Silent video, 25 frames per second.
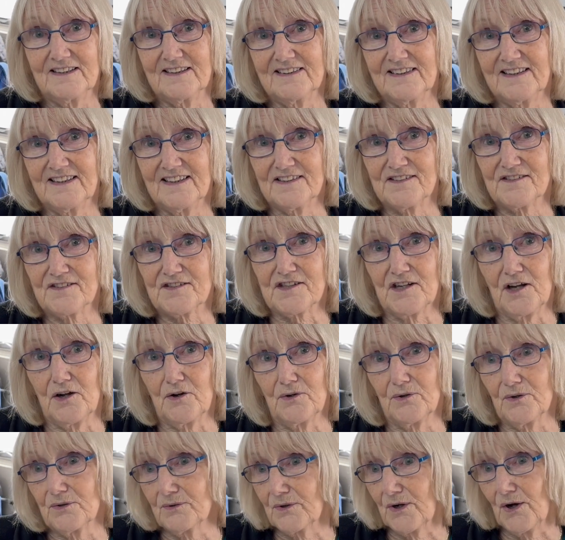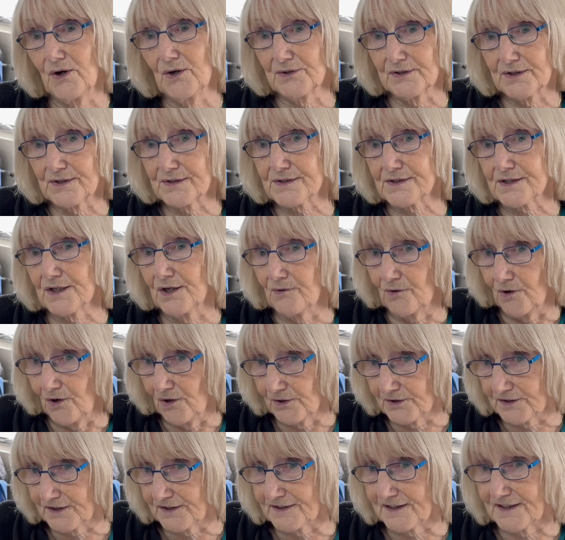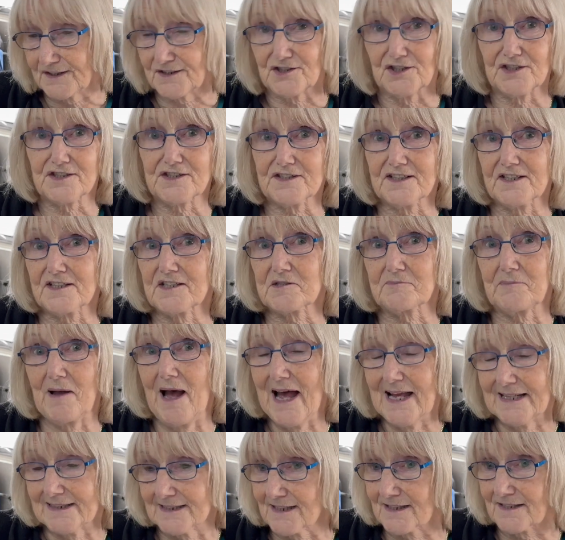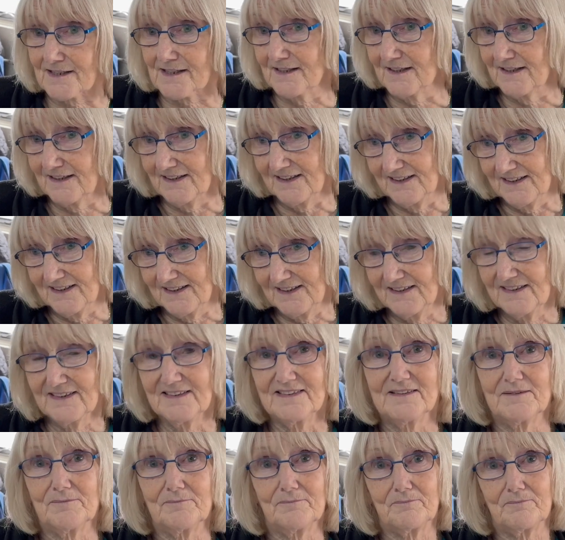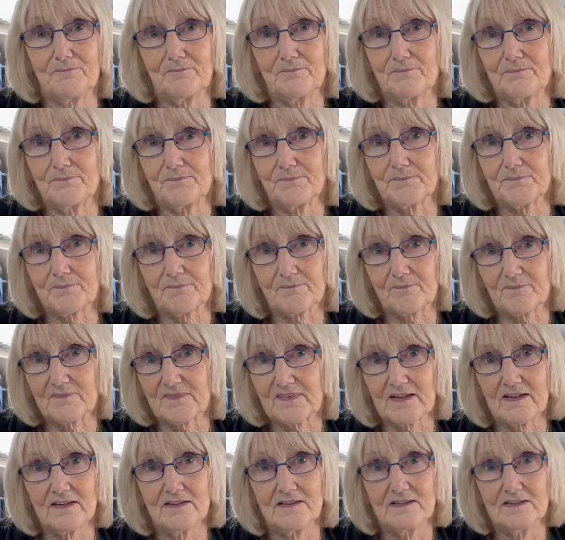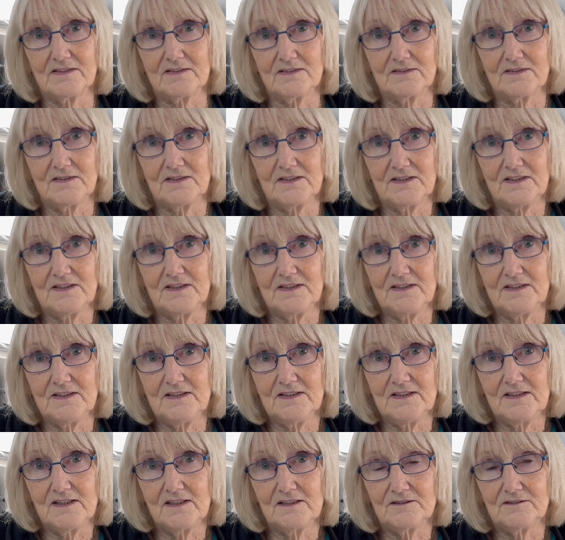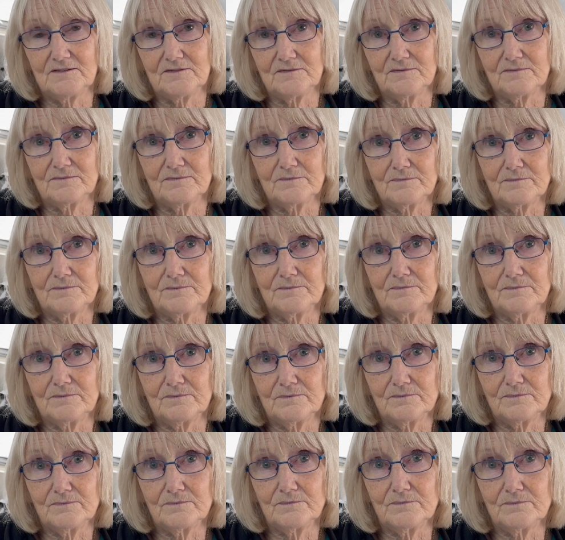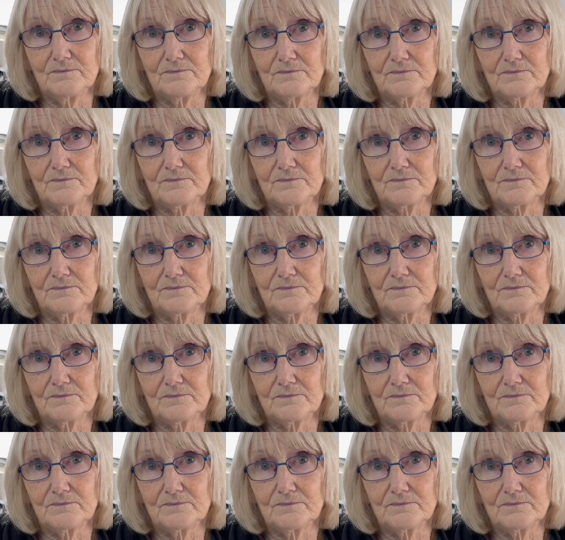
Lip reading: and so on, and it just expands. Are a lot of the young people moving away, or some still staying?